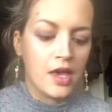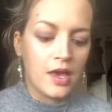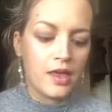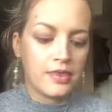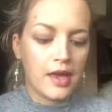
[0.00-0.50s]

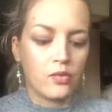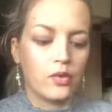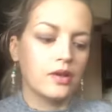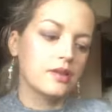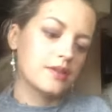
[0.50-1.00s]
And that
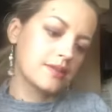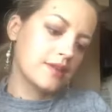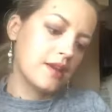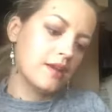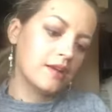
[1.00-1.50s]
was
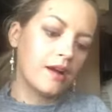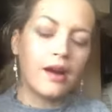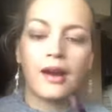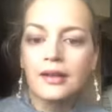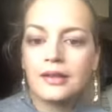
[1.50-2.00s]

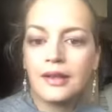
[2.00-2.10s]
Karl